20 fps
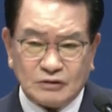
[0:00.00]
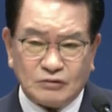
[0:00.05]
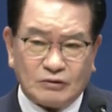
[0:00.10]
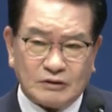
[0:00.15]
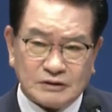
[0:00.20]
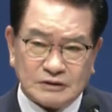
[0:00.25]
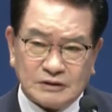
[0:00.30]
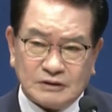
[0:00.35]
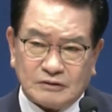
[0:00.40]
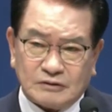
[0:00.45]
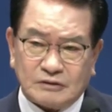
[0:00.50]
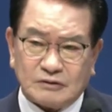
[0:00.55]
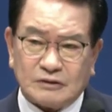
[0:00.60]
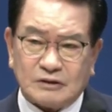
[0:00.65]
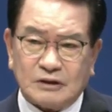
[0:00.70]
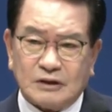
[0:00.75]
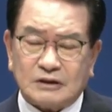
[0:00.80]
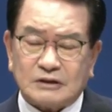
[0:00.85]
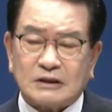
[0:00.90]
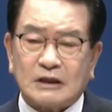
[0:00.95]
These
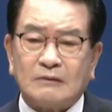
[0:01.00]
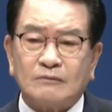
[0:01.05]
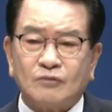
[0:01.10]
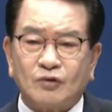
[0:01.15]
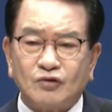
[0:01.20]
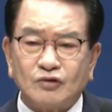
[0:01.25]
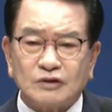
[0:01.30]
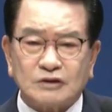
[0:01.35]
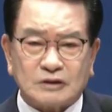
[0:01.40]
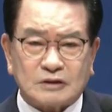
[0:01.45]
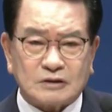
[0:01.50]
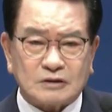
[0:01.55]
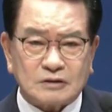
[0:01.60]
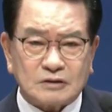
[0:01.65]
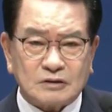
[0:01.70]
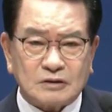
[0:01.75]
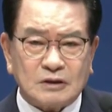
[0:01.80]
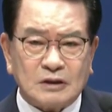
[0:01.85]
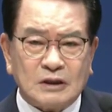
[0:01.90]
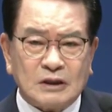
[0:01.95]
three onlys
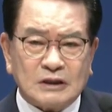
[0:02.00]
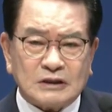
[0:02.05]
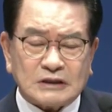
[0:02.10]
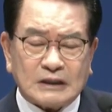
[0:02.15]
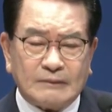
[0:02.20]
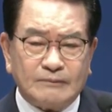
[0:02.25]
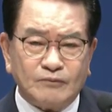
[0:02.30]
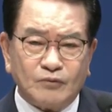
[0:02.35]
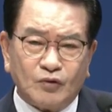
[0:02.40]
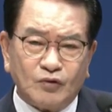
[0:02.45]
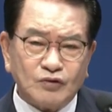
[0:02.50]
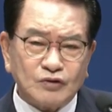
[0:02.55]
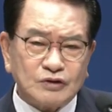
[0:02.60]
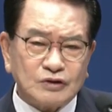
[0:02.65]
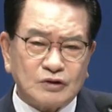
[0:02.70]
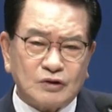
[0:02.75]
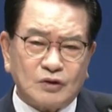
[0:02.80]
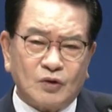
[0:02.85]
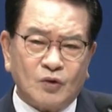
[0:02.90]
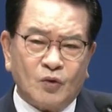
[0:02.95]
must complete your
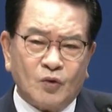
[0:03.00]
life